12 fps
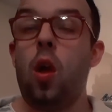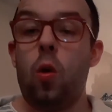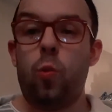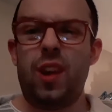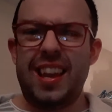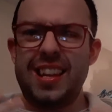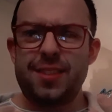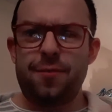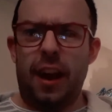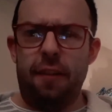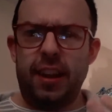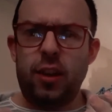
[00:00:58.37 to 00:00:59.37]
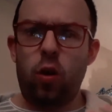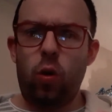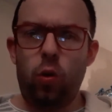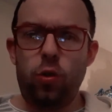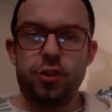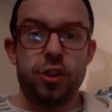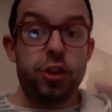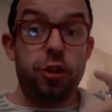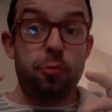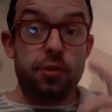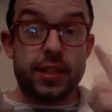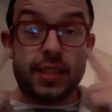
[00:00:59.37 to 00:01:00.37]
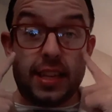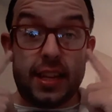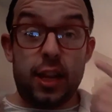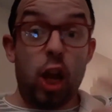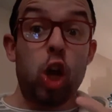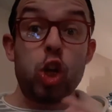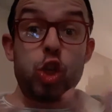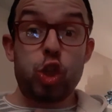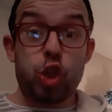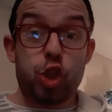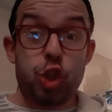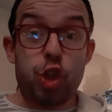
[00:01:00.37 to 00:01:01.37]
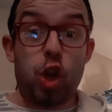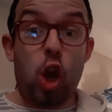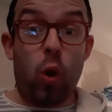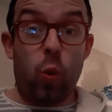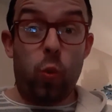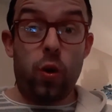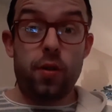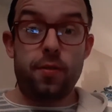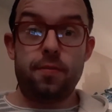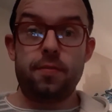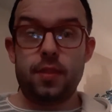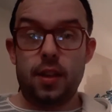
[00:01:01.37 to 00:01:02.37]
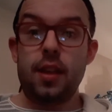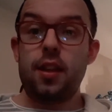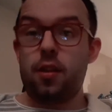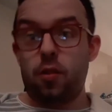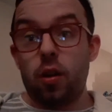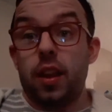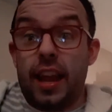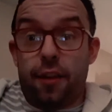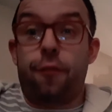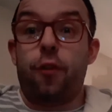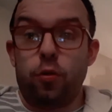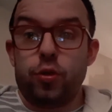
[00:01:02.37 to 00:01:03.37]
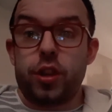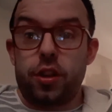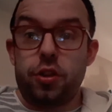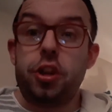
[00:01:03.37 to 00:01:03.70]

When it is very cold, you will see snow, like frozen.